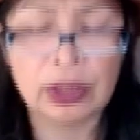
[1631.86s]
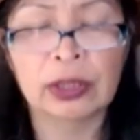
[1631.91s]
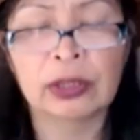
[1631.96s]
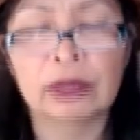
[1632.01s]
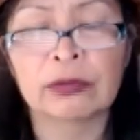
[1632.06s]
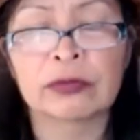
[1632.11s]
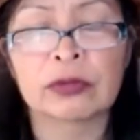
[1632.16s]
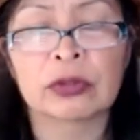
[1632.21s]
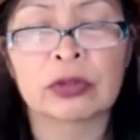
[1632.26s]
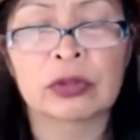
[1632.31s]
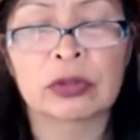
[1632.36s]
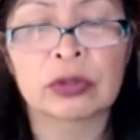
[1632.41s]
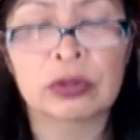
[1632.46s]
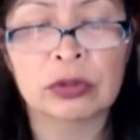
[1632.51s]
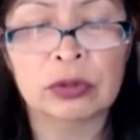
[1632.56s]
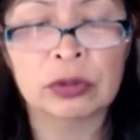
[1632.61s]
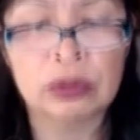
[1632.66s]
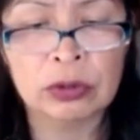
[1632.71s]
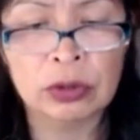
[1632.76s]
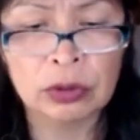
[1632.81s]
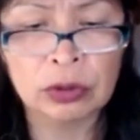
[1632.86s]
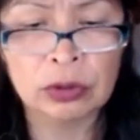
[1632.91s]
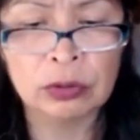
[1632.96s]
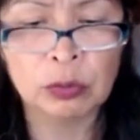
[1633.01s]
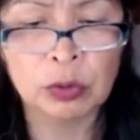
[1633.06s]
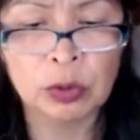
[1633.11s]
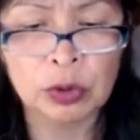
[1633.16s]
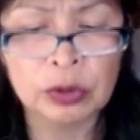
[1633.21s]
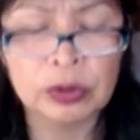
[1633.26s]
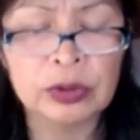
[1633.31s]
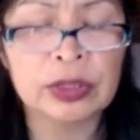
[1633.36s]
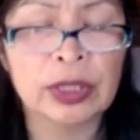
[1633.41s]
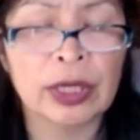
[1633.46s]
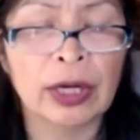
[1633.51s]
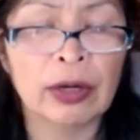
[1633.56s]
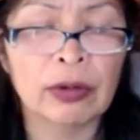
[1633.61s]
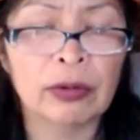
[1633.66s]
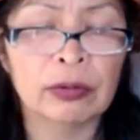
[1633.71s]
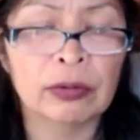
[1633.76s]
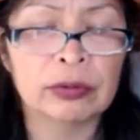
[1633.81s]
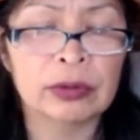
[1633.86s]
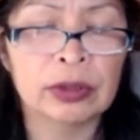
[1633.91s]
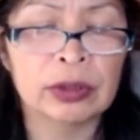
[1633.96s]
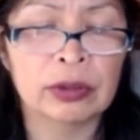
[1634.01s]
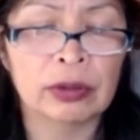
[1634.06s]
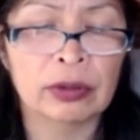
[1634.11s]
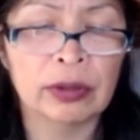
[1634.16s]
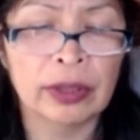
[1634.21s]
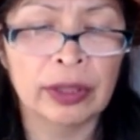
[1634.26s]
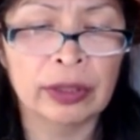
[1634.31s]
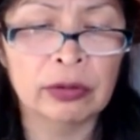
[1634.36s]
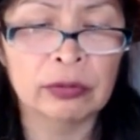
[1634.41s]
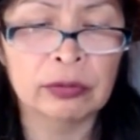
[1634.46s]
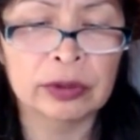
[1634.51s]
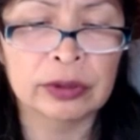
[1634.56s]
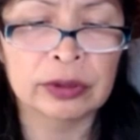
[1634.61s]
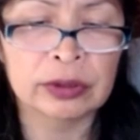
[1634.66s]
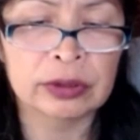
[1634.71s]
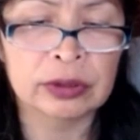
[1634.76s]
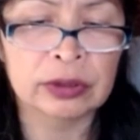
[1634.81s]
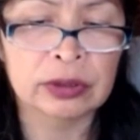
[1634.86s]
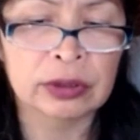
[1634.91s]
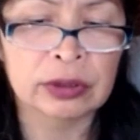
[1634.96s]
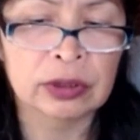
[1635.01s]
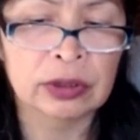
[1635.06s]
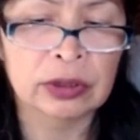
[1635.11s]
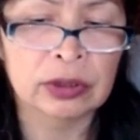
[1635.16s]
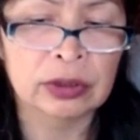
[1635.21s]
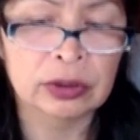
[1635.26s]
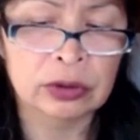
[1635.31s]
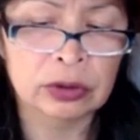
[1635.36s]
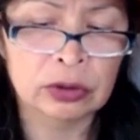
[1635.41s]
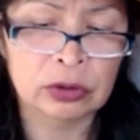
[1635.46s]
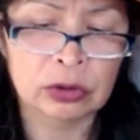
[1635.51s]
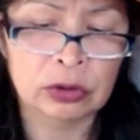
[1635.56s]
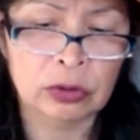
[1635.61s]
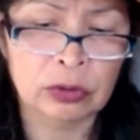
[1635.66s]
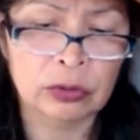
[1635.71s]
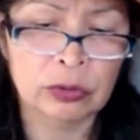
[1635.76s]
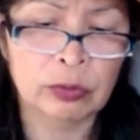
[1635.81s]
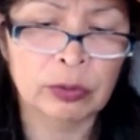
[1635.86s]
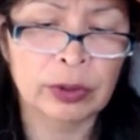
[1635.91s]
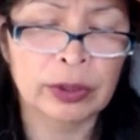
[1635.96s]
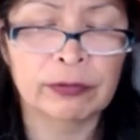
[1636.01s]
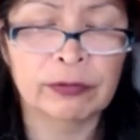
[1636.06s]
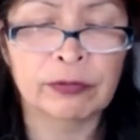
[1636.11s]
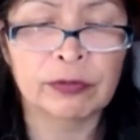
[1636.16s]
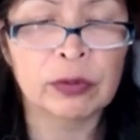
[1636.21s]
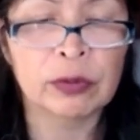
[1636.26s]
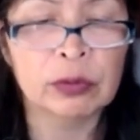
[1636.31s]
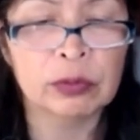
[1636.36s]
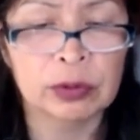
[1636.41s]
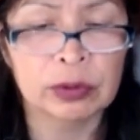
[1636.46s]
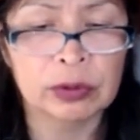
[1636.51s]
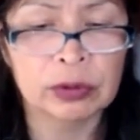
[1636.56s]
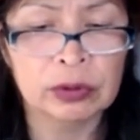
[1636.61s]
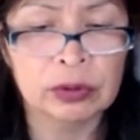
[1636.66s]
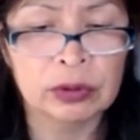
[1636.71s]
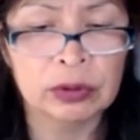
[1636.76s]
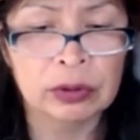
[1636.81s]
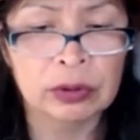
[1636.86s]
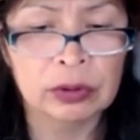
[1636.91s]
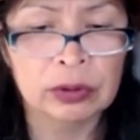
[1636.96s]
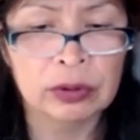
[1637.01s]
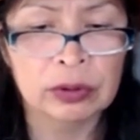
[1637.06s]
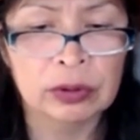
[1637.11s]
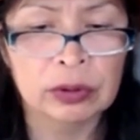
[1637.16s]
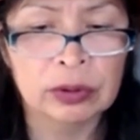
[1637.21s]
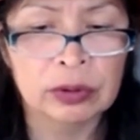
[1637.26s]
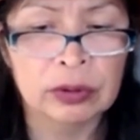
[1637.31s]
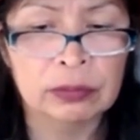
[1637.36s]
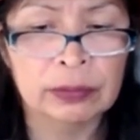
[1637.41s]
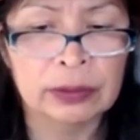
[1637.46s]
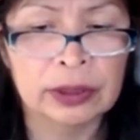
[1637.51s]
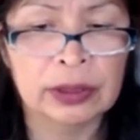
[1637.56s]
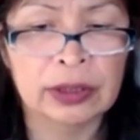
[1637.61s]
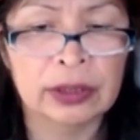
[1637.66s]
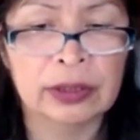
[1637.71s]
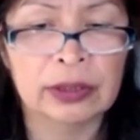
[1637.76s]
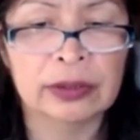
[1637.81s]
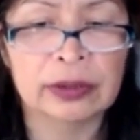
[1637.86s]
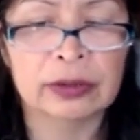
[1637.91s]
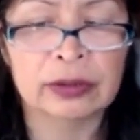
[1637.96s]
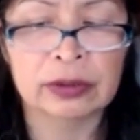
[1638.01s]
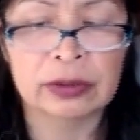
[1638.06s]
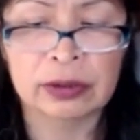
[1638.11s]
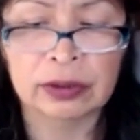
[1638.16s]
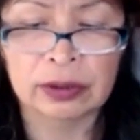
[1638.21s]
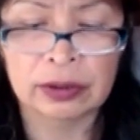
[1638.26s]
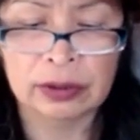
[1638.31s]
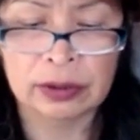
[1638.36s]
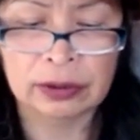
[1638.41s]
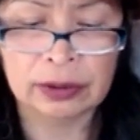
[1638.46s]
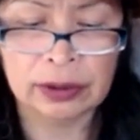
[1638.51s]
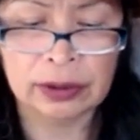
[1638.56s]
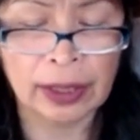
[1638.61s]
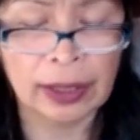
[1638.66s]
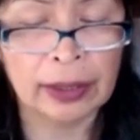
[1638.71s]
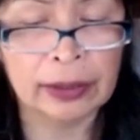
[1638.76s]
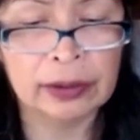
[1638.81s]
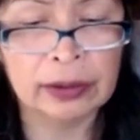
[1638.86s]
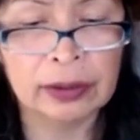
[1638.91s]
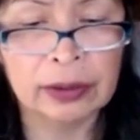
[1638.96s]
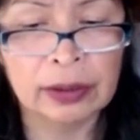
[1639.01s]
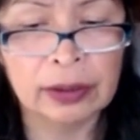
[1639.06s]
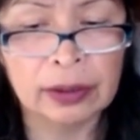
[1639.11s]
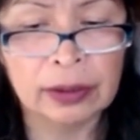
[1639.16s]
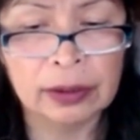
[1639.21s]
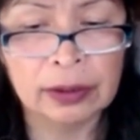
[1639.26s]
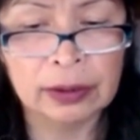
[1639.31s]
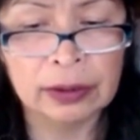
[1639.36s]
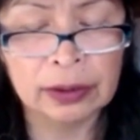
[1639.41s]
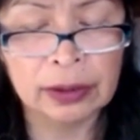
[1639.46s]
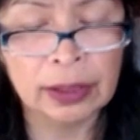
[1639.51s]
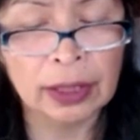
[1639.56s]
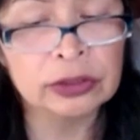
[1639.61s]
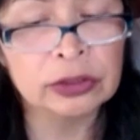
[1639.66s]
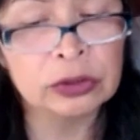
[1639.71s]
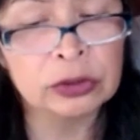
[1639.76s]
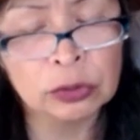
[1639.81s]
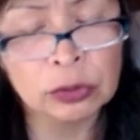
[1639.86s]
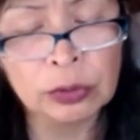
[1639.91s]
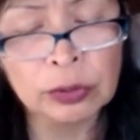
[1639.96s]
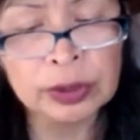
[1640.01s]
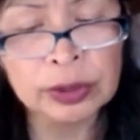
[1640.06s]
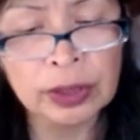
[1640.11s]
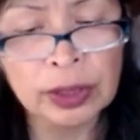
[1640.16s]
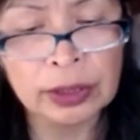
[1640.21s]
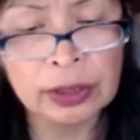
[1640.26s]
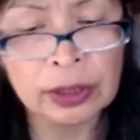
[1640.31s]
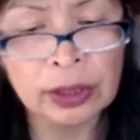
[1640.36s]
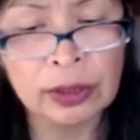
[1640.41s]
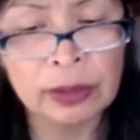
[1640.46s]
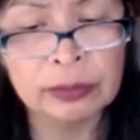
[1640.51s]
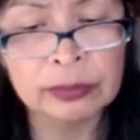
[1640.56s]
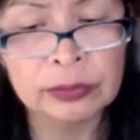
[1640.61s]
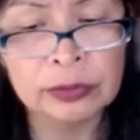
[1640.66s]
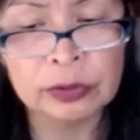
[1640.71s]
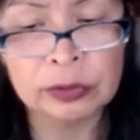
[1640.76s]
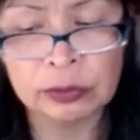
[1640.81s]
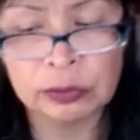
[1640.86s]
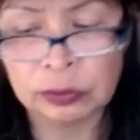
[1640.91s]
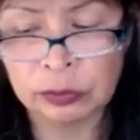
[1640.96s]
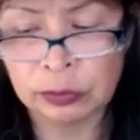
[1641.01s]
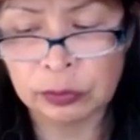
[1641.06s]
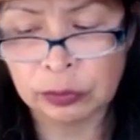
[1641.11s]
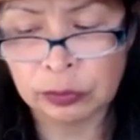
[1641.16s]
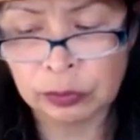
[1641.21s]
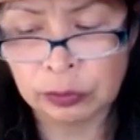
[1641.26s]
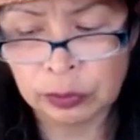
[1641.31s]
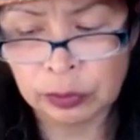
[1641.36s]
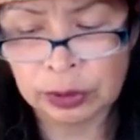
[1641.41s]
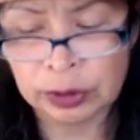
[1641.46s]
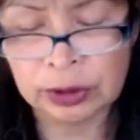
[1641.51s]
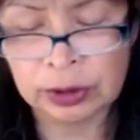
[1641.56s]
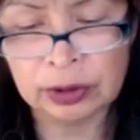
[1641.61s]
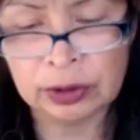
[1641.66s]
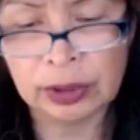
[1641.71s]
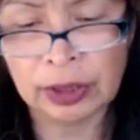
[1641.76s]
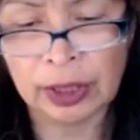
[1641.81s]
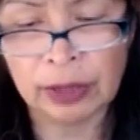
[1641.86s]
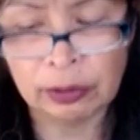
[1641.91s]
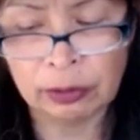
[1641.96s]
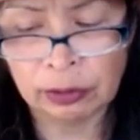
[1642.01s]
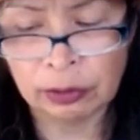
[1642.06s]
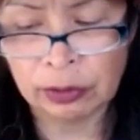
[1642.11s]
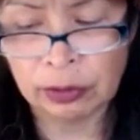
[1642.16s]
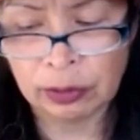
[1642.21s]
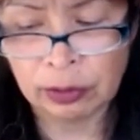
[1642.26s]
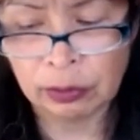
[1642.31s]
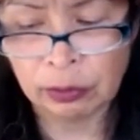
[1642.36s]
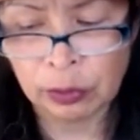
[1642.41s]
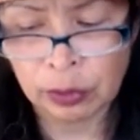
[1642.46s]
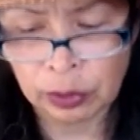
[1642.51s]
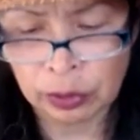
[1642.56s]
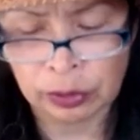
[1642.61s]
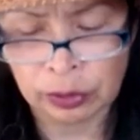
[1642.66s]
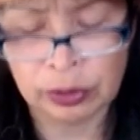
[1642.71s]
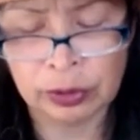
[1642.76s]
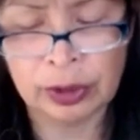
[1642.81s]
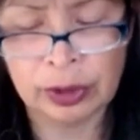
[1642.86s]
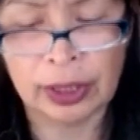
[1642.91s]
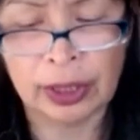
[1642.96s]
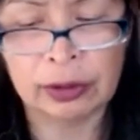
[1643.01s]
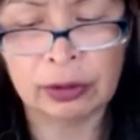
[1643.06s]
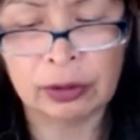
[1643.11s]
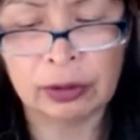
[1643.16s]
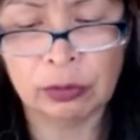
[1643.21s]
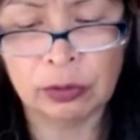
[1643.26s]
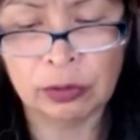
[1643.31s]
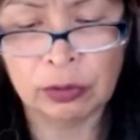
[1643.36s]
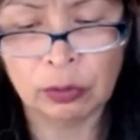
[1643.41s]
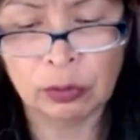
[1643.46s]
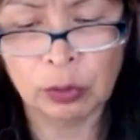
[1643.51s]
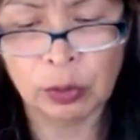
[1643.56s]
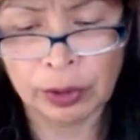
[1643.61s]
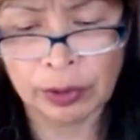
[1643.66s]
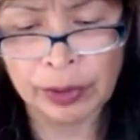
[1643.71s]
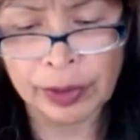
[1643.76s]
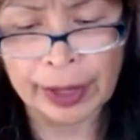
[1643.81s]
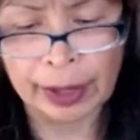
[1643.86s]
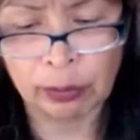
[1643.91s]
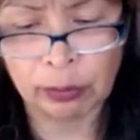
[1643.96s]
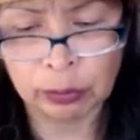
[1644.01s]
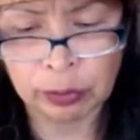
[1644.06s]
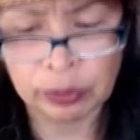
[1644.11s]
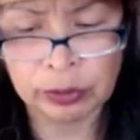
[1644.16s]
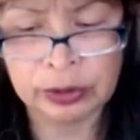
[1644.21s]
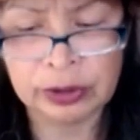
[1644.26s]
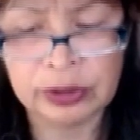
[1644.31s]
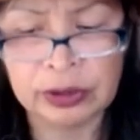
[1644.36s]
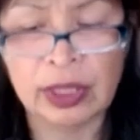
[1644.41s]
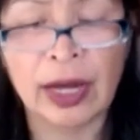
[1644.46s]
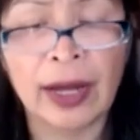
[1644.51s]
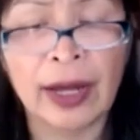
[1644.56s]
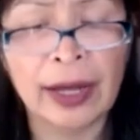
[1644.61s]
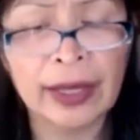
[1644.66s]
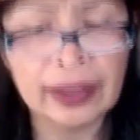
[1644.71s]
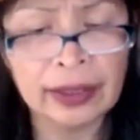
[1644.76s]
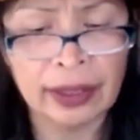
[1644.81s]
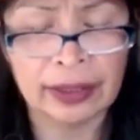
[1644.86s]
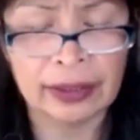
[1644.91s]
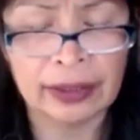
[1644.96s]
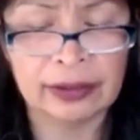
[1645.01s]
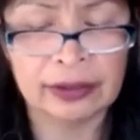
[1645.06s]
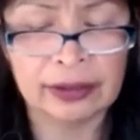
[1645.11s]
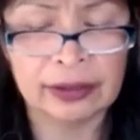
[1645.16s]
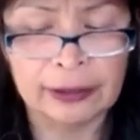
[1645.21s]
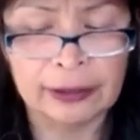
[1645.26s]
of words out in our language to show the way forward, because that that story that comes with that word, that where that word is highlighted,